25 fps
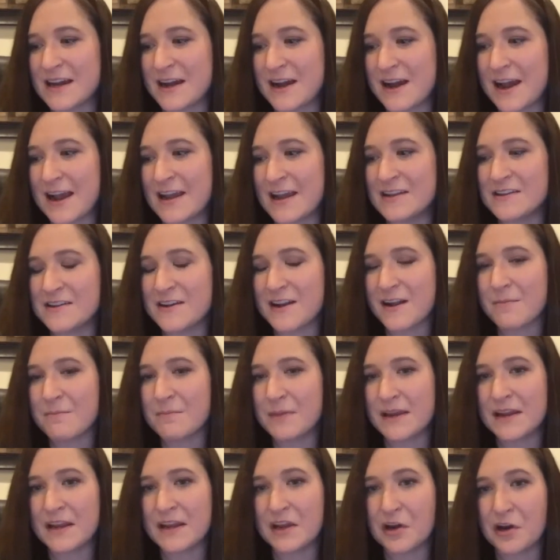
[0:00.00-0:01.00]
Uh, I ended up
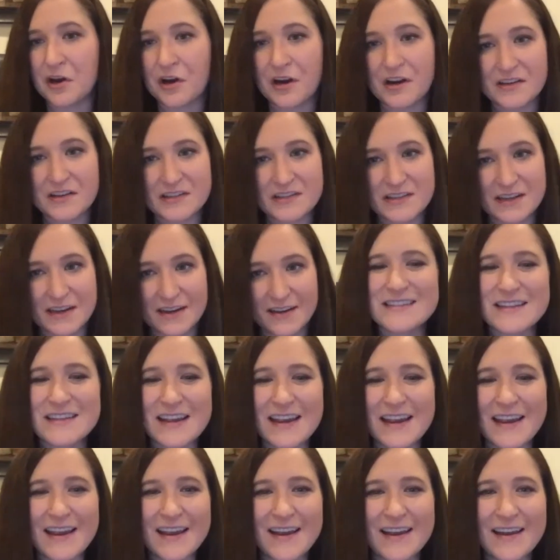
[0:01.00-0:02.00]
meeting Kristen
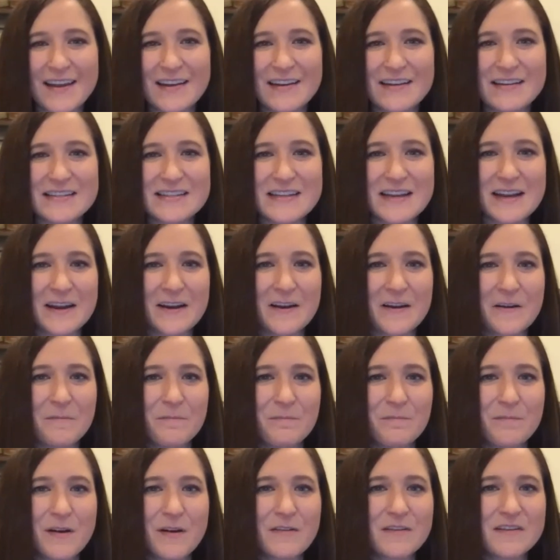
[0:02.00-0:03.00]
and
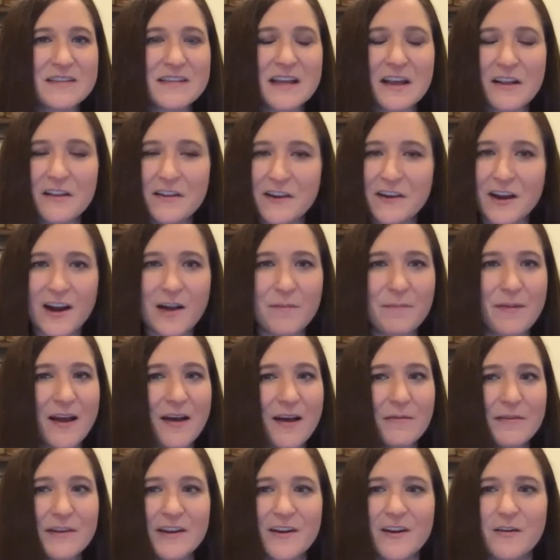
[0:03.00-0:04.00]
um, I was telling her about,
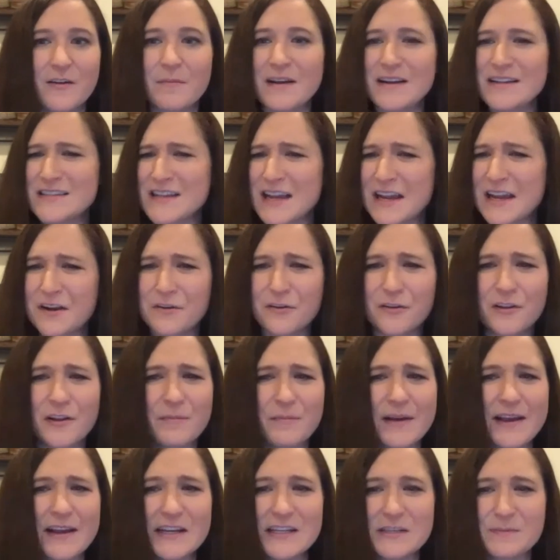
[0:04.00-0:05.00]
you know, my cycle and
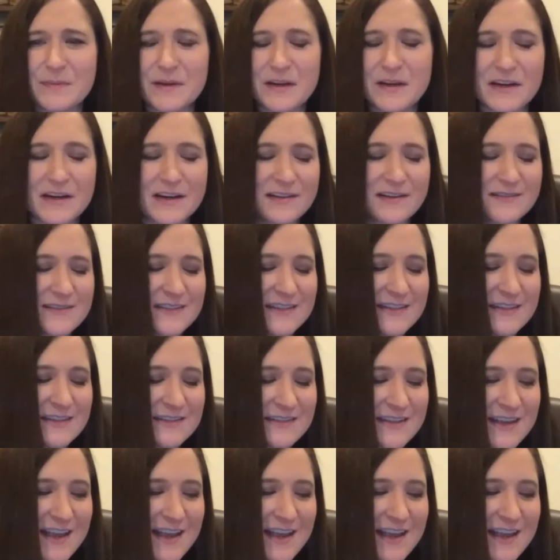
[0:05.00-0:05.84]
my experiences.